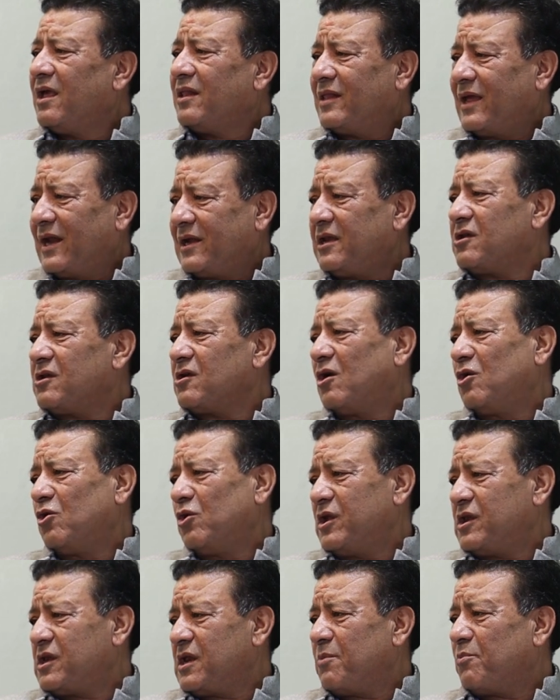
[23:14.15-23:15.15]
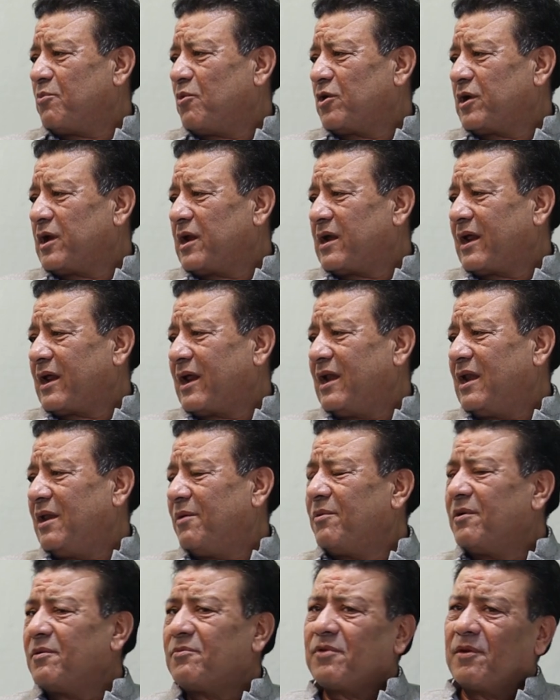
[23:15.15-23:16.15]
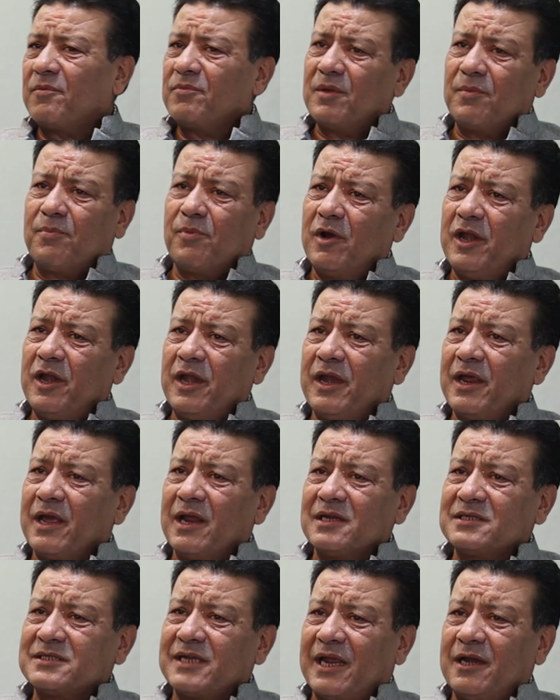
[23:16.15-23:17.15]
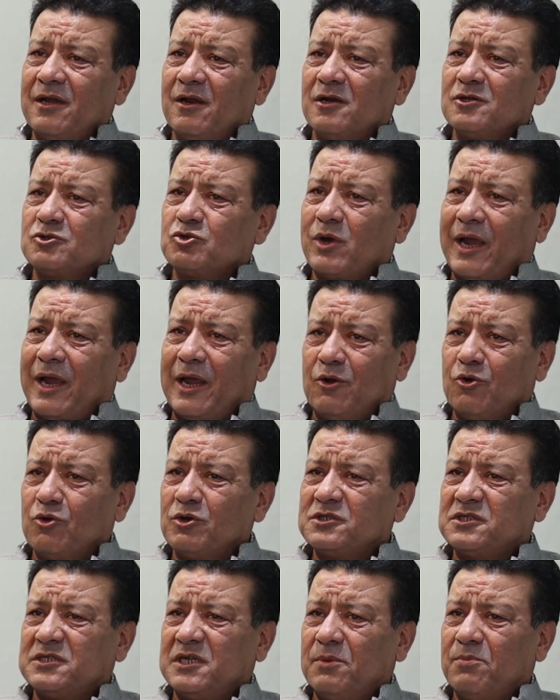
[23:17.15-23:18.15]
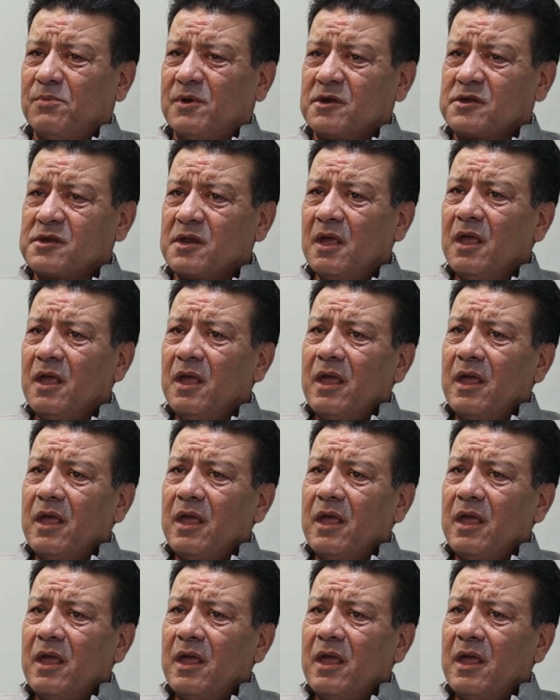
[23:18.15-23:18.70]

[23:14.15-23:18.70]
That is always important. And even from the political side also, I don't see much.